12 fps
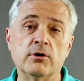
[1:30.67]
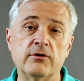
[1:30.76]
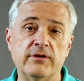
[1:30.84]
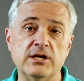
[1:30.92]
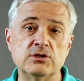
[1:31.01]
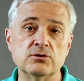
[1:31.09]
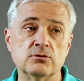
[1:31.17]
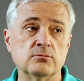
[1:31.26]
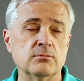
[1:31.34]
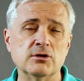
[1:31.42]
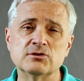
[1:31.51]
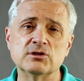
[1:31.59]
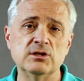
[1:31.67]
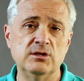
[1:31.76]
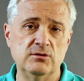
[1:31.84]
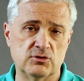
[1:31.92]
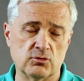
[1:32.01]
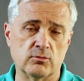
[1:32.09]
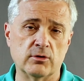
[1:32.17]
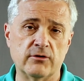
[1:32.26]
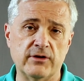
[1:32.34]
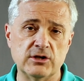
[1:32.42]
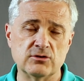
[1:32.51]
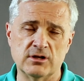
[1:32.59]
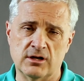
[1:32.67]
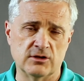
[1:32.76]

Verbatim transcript: motivational, mostly short motivational,